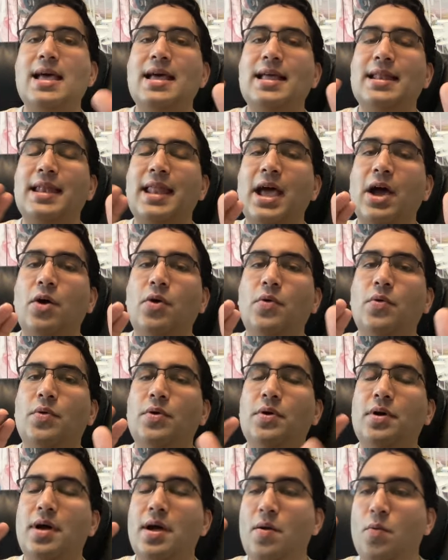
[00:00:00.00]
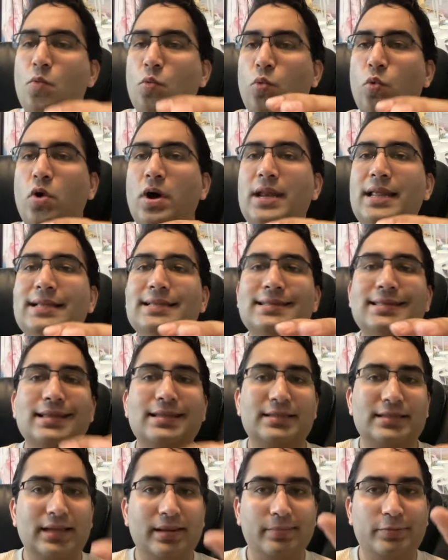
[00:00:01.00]
Now, what is the
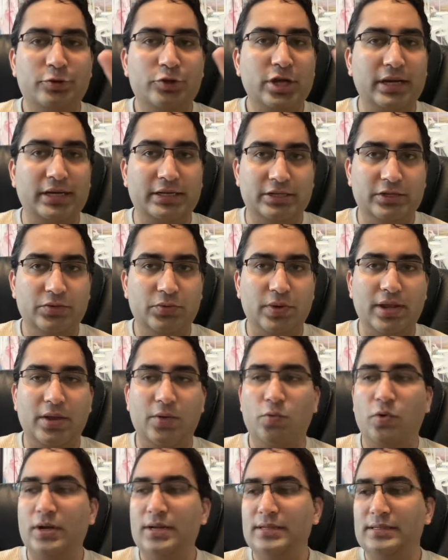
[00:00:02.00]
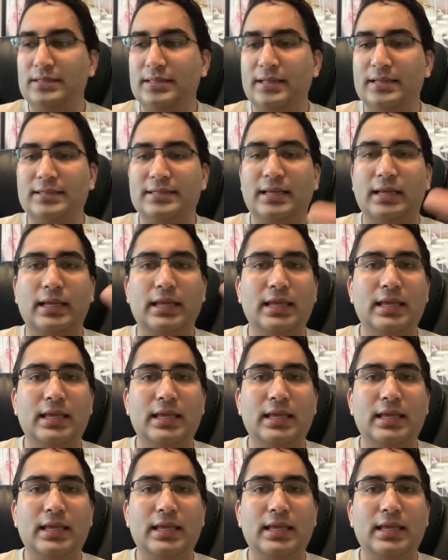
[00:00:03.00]
subject doing? What is this